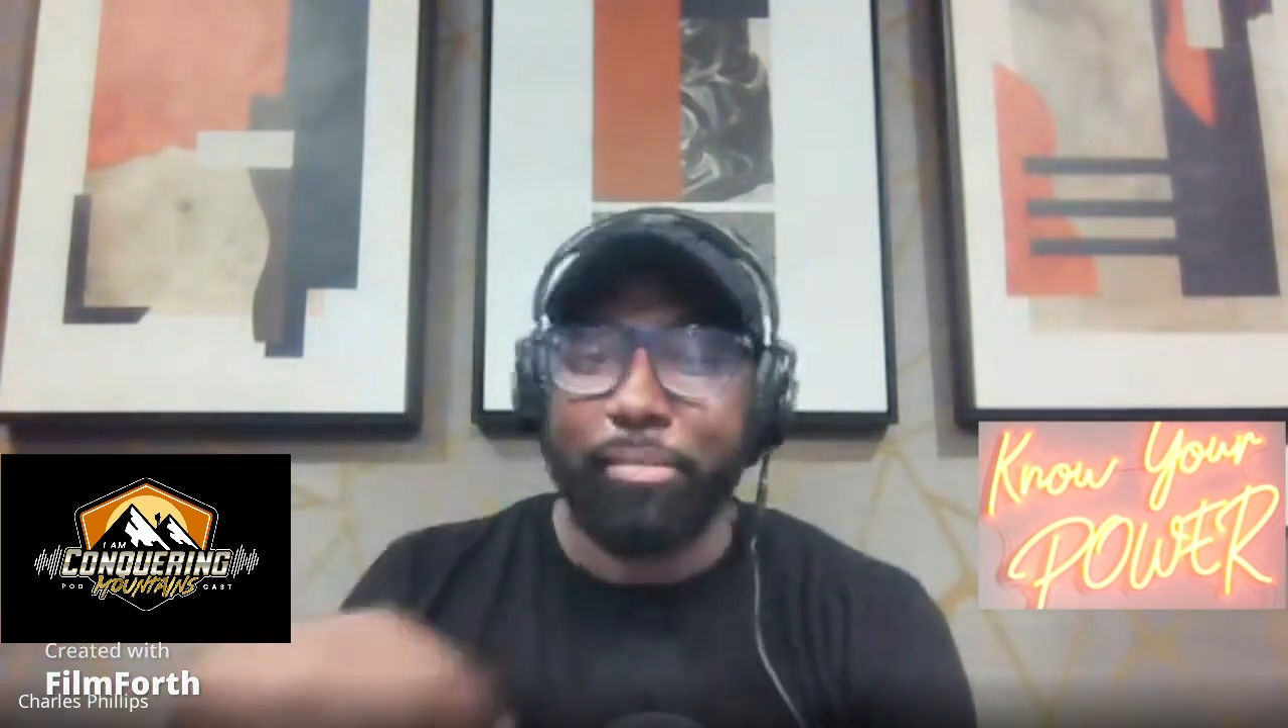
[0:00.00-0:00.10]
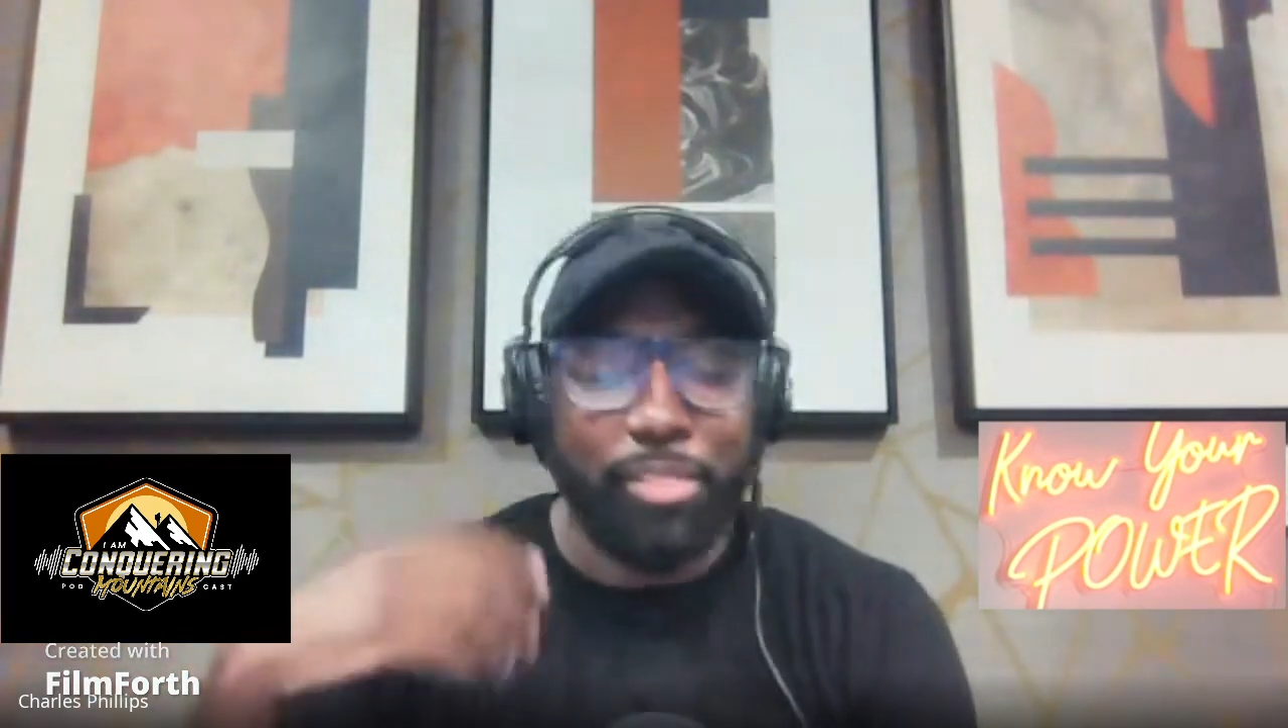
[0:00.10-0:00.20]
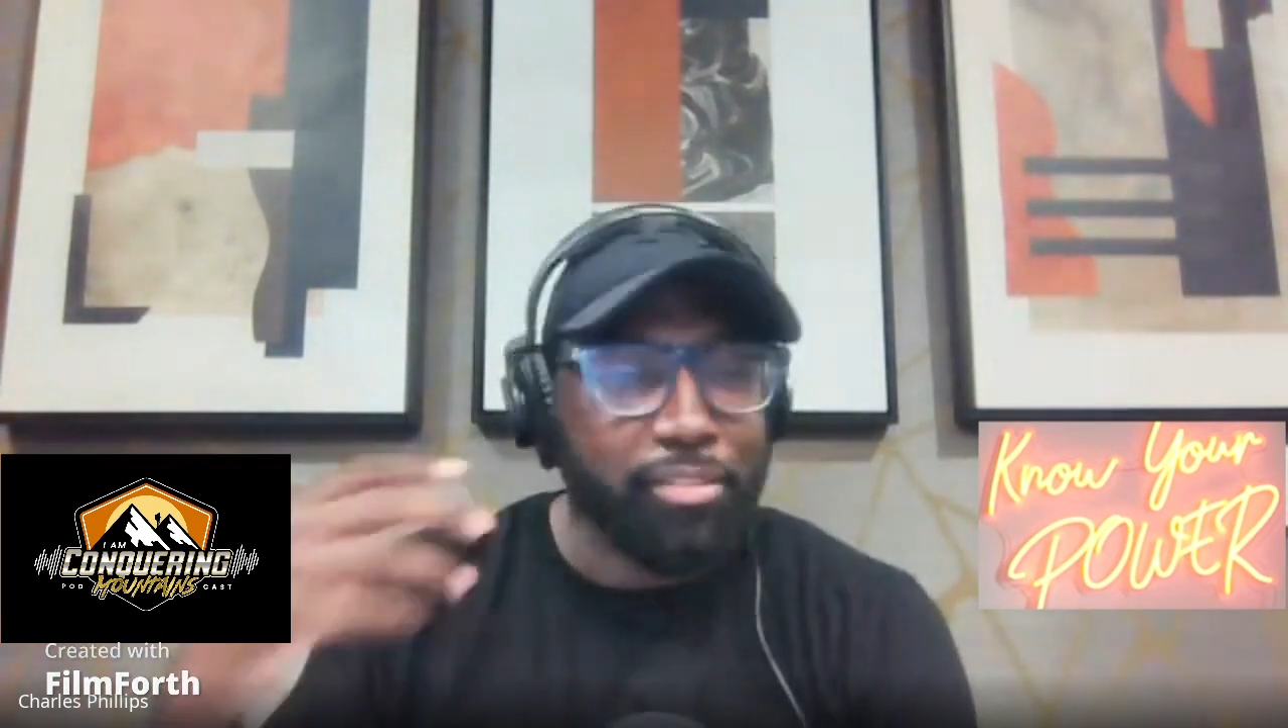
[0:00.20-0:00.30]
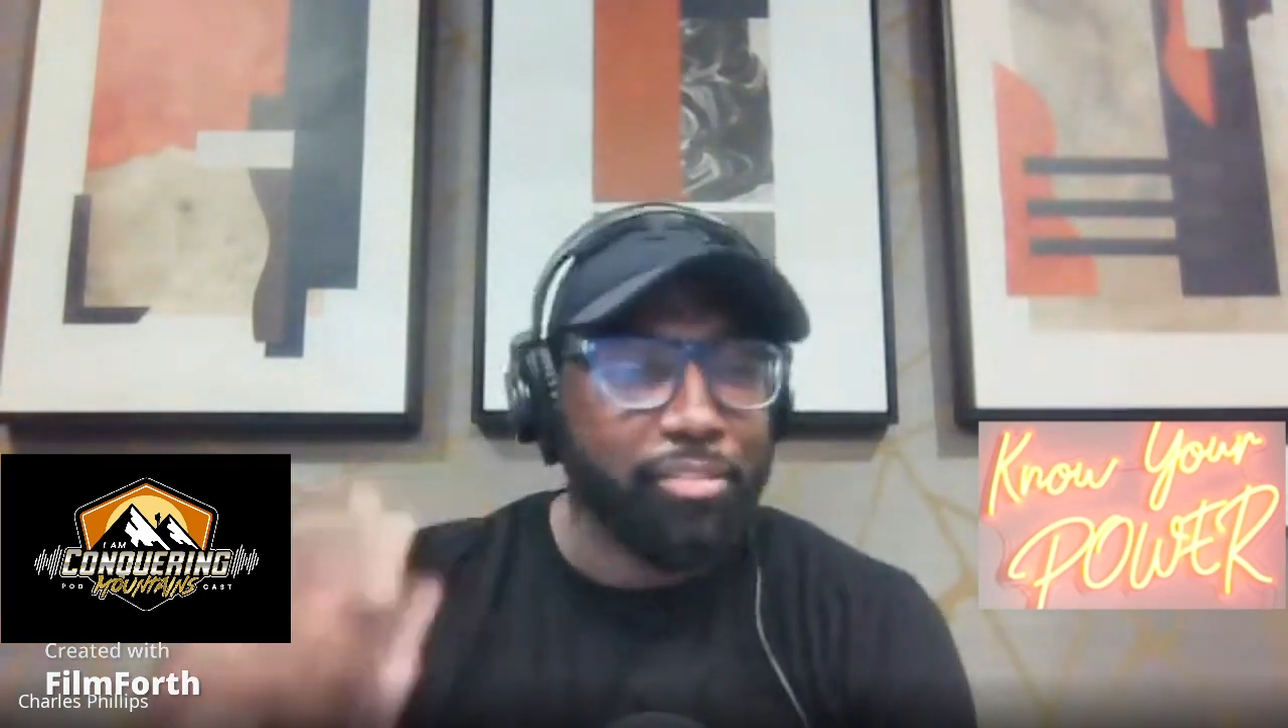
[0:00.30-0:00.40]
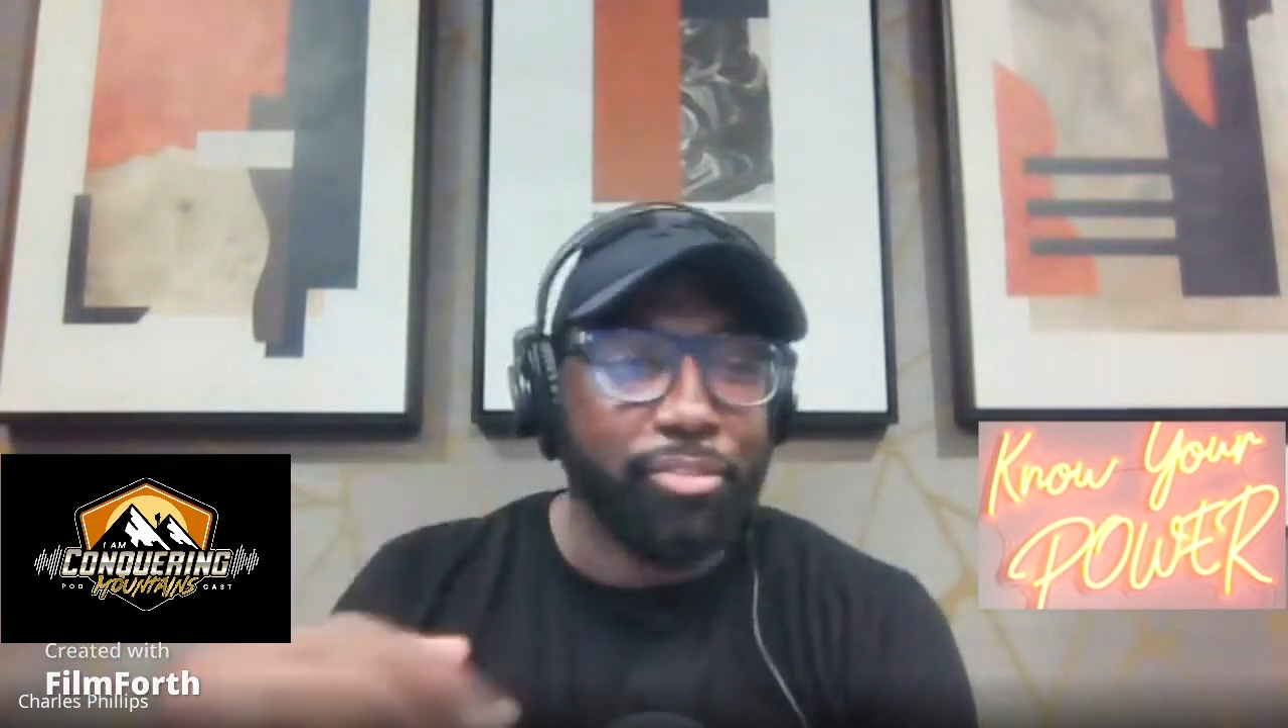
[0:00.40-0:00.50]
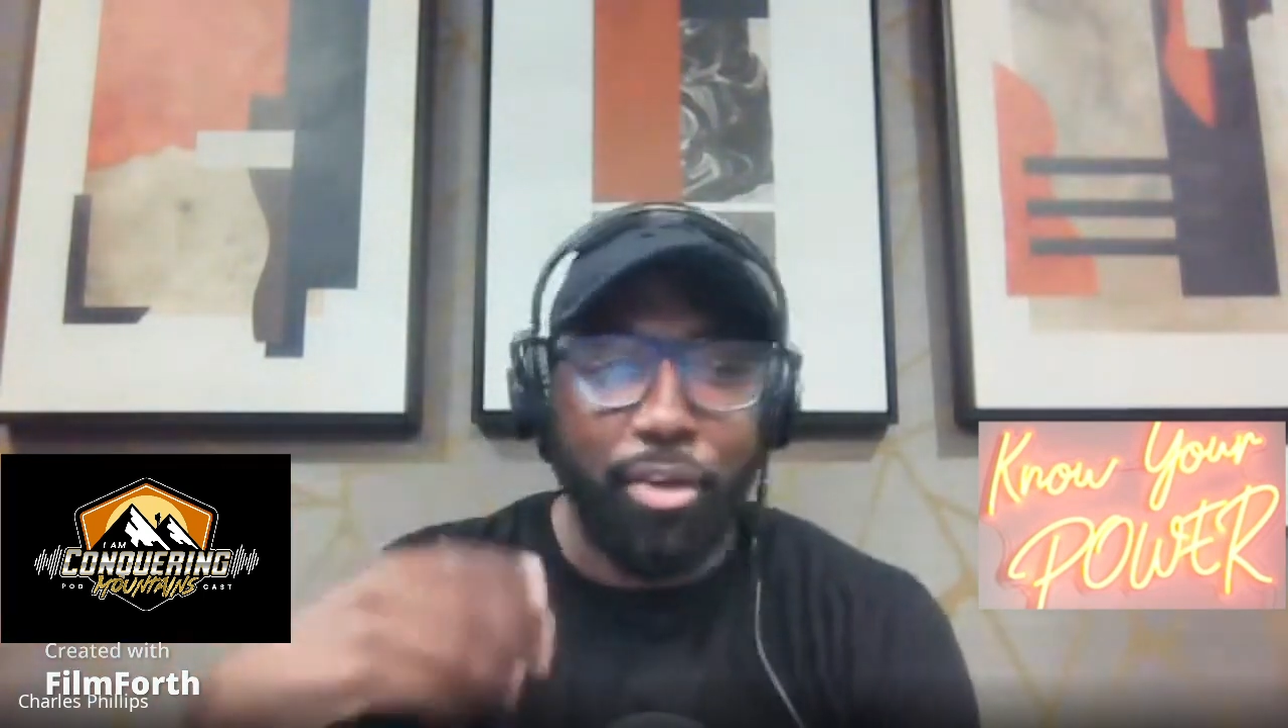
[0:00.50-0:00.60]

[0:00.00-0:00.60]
I'm just